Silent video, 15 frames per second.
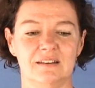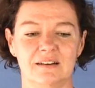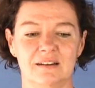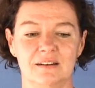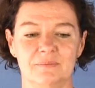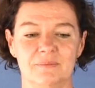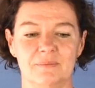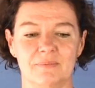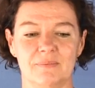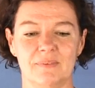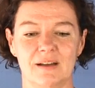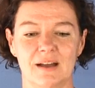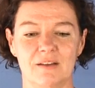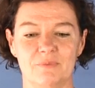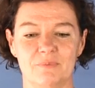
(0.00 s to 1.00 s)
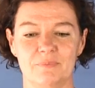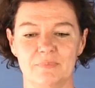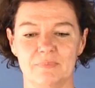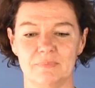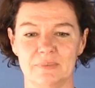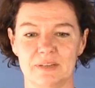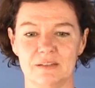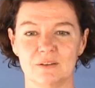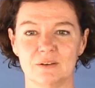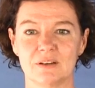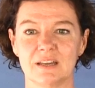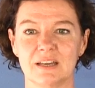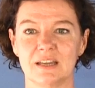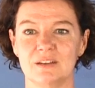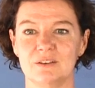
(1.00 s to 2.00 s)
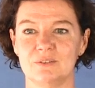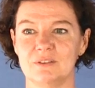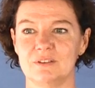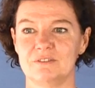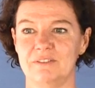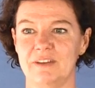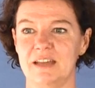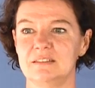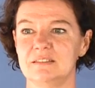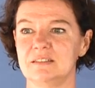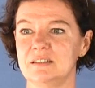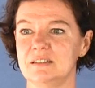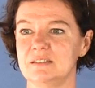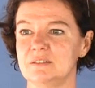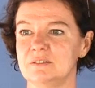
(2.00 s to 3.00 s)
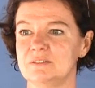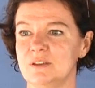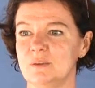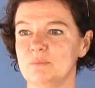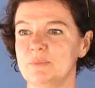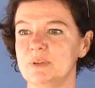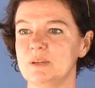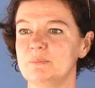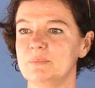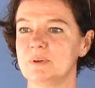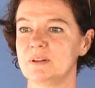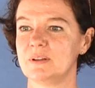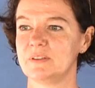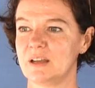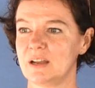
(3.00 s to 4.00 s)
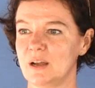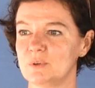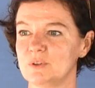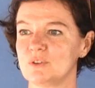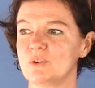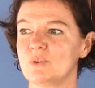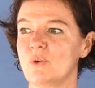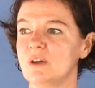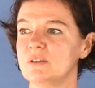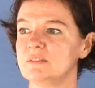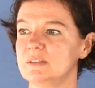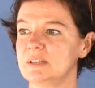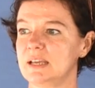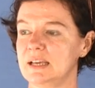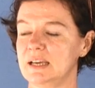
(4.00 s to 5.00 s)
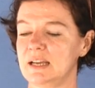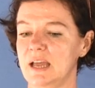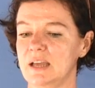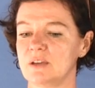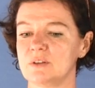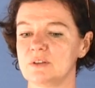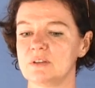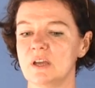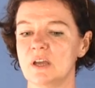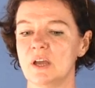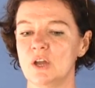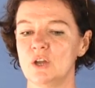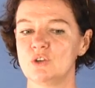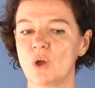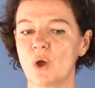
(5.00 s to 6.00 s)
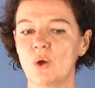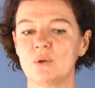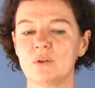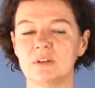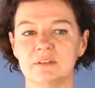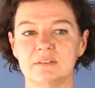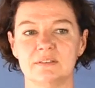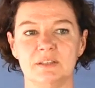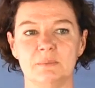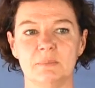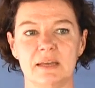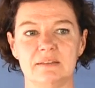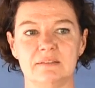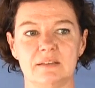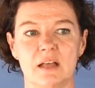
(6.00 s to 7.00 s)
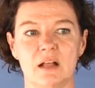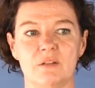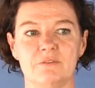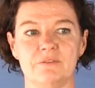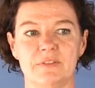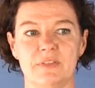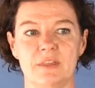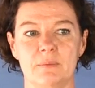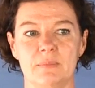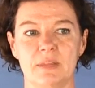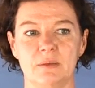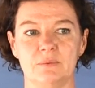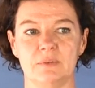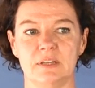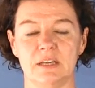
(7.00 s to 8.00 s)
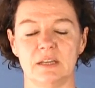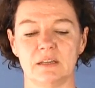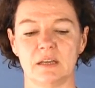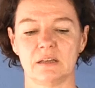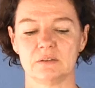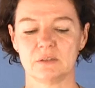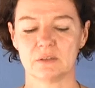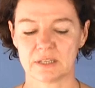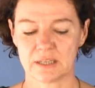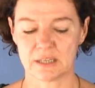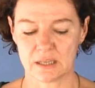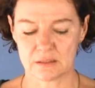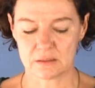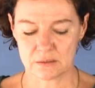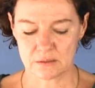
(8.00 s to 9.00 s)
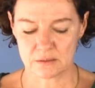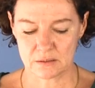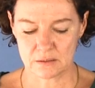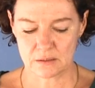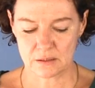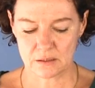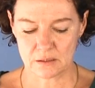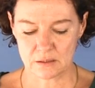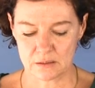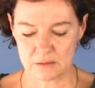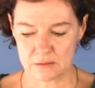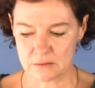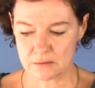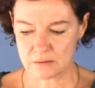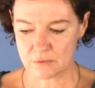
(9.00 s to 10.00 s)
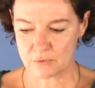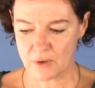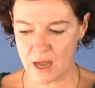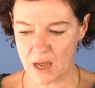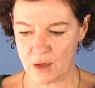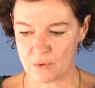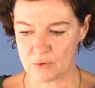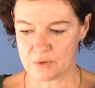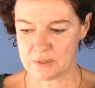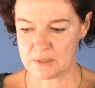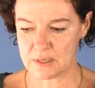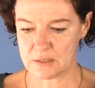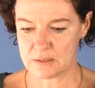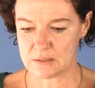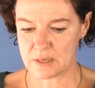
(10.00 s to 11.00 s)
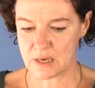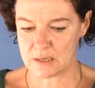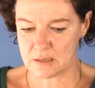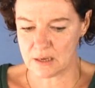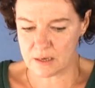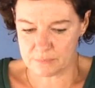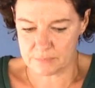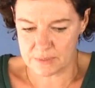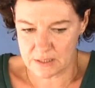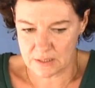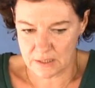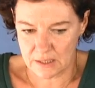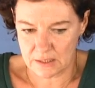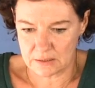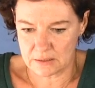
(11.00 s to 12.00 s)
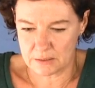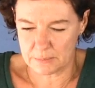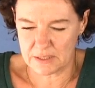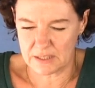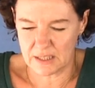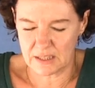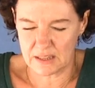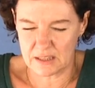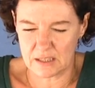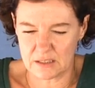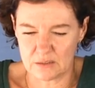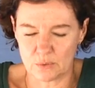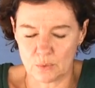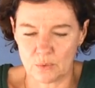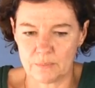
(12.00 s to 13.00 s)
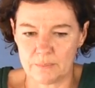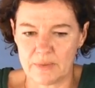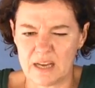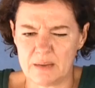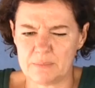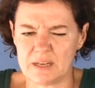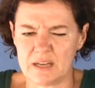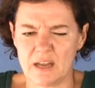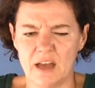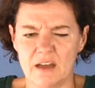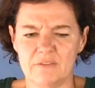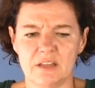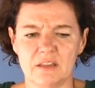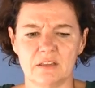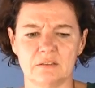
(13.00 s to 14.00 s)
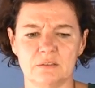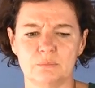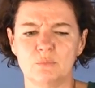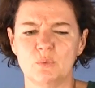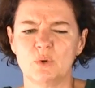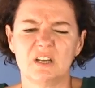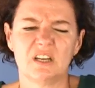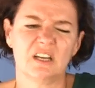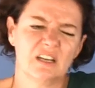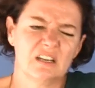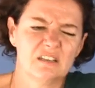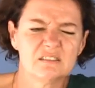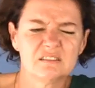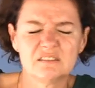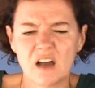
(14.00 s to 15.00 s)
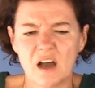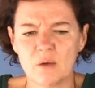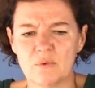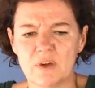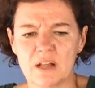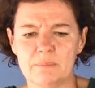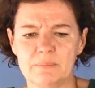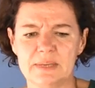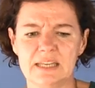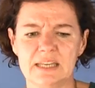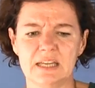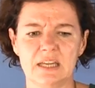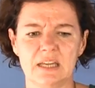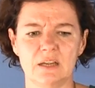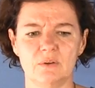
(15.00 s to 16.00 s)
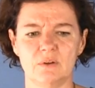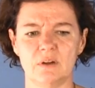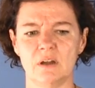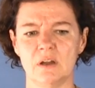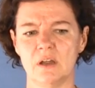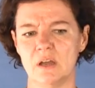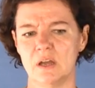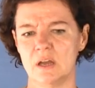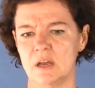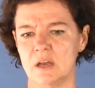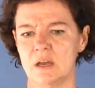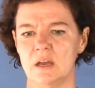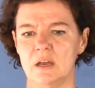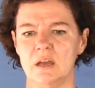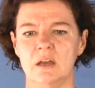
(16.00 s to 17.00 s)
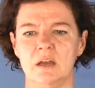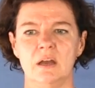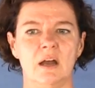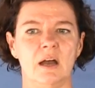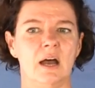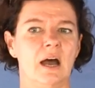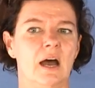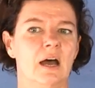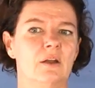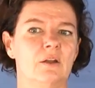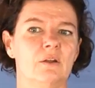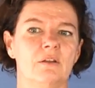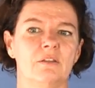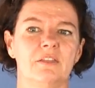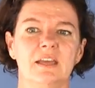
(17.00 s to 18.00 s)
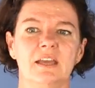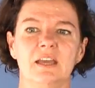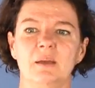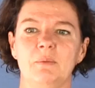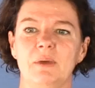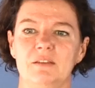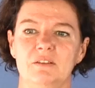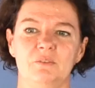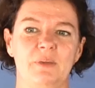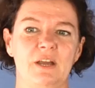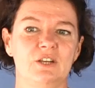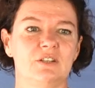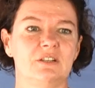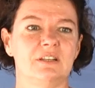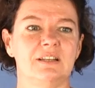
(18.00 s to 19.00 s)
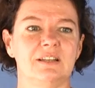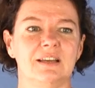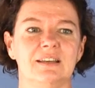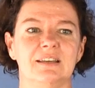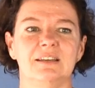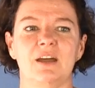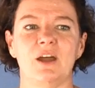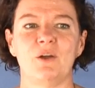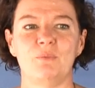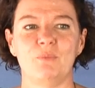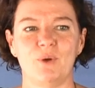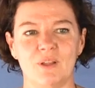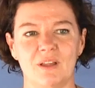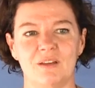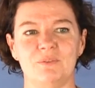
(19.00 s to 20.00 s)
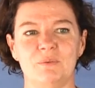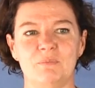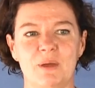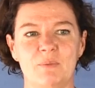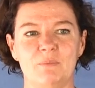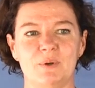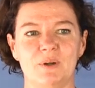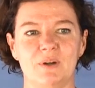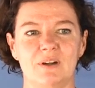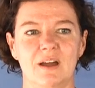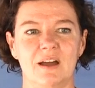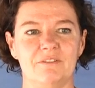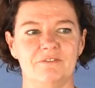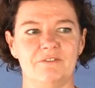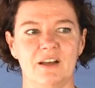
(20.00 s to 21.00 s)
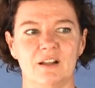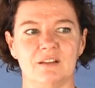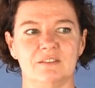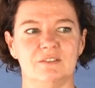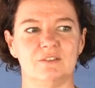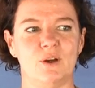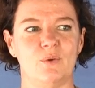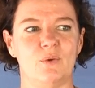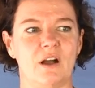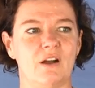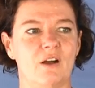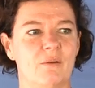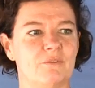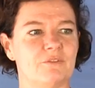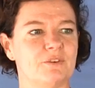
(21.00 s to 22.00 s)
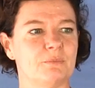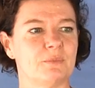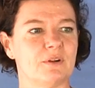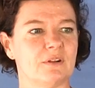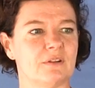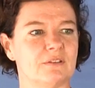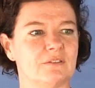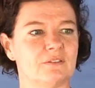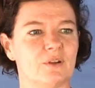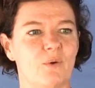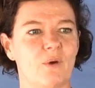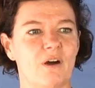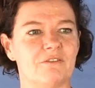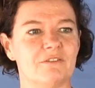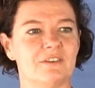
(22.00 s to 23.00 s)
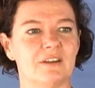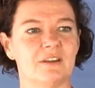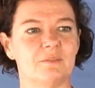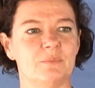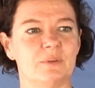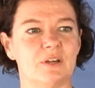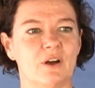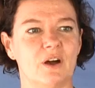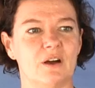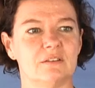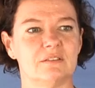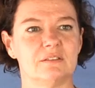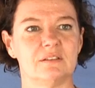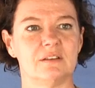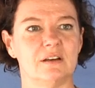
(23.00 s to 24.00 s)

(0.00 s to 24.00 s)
Uh, I've been looking into the faces of some people that I was crossing, and I could totally see myself in them, like when they like looking at the the the ground and and and being like a little bit like this, or maybe having this morning not well being, or I don't know, thinking about especially like in Arambol, I remember I felt so uncomfortable so often because.